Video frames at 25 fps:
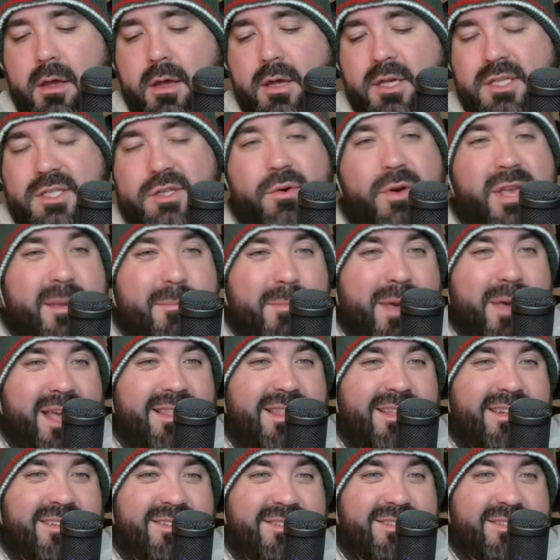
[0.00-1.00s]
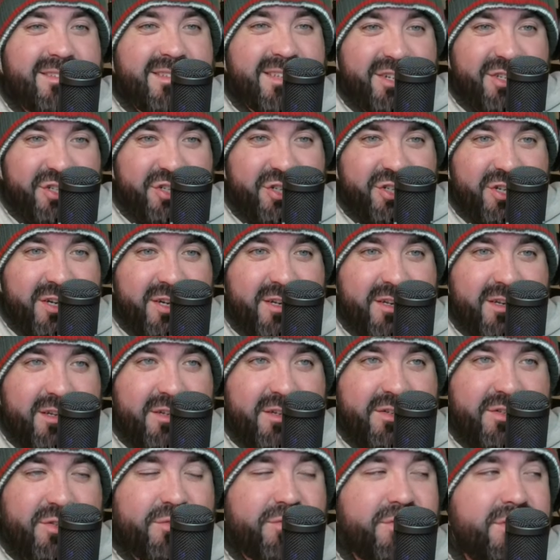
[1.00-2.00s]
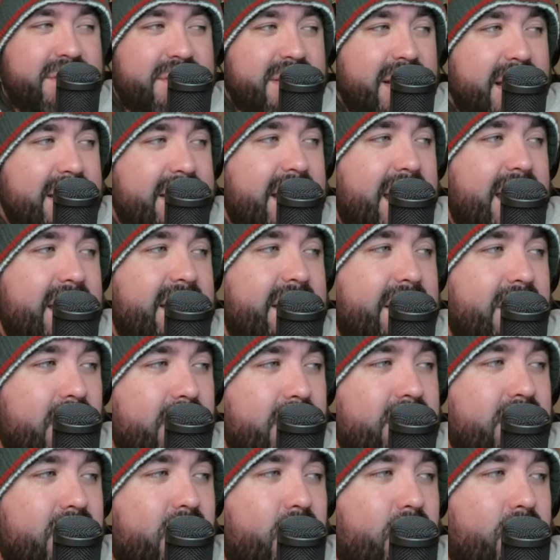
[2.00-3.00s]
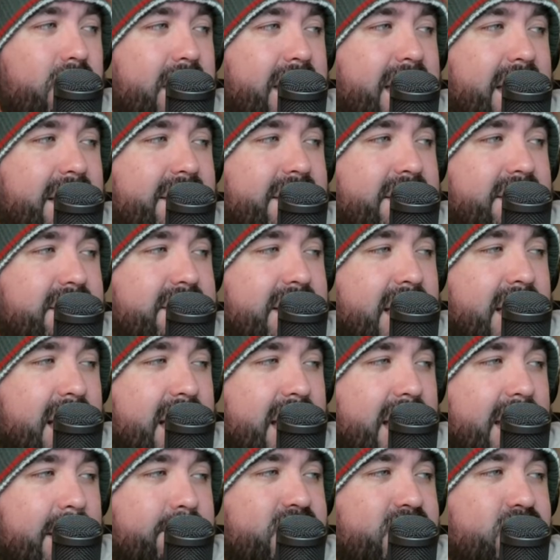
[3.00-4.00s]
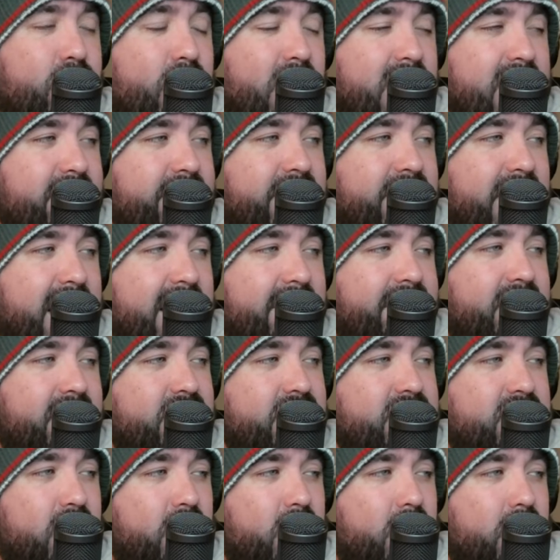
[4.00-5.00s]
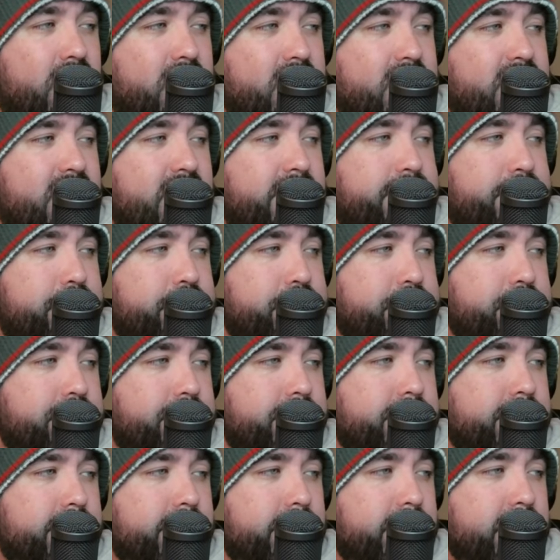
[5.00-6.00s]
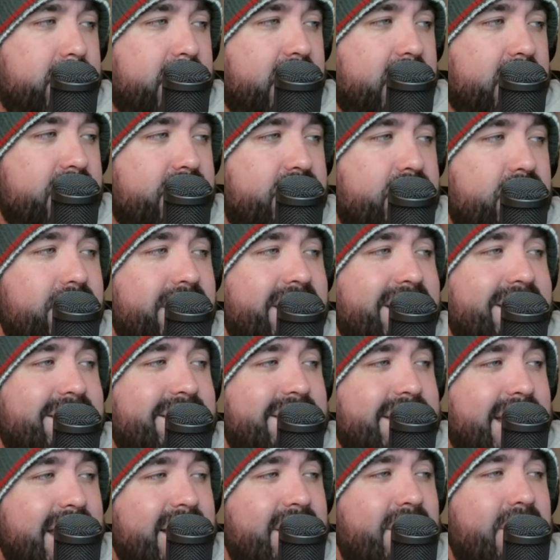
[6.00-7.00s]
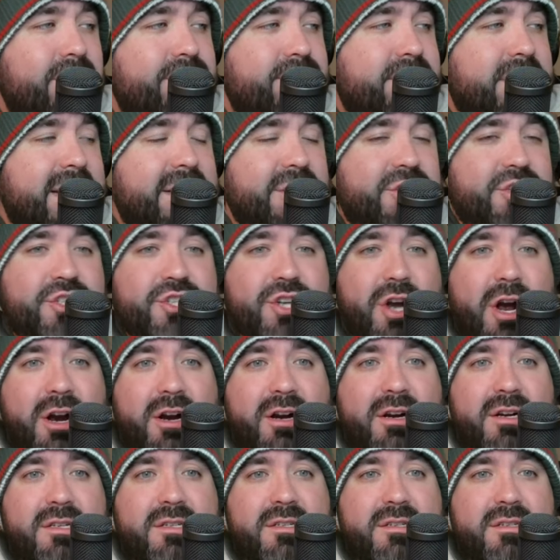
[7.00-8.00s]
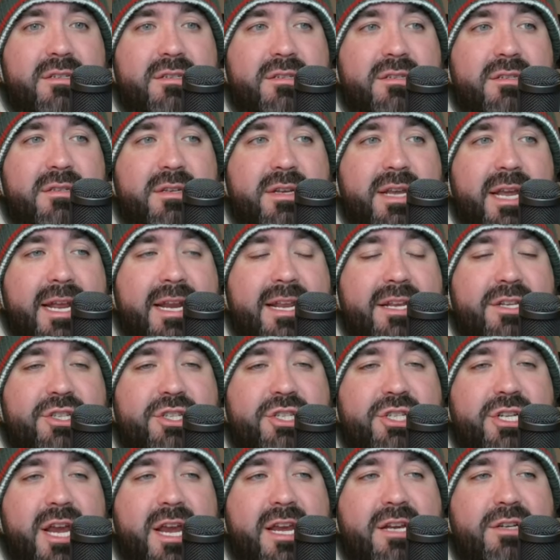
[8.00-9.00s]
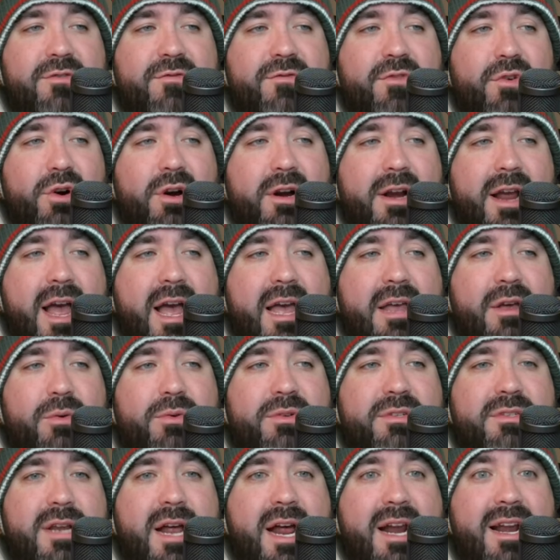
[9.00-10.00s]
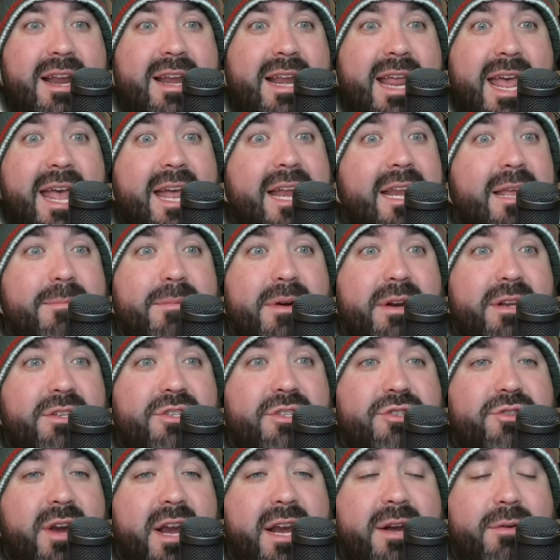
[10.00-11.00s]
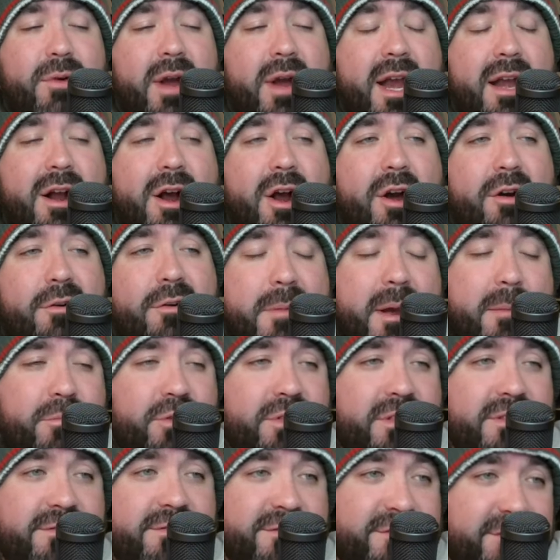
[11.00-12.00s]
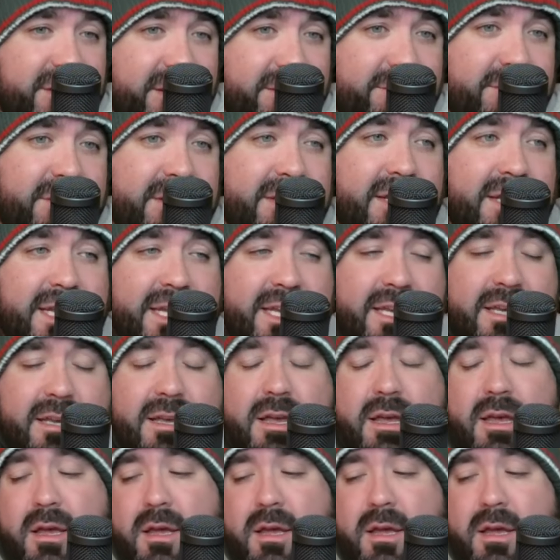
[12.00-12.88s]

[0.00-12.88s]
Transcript: So he made the decision to send a young goalie at the time, 25 years old, to the San Jose Sharks in exchange for a guy who was not on anybody's trade radar. I remember this vividly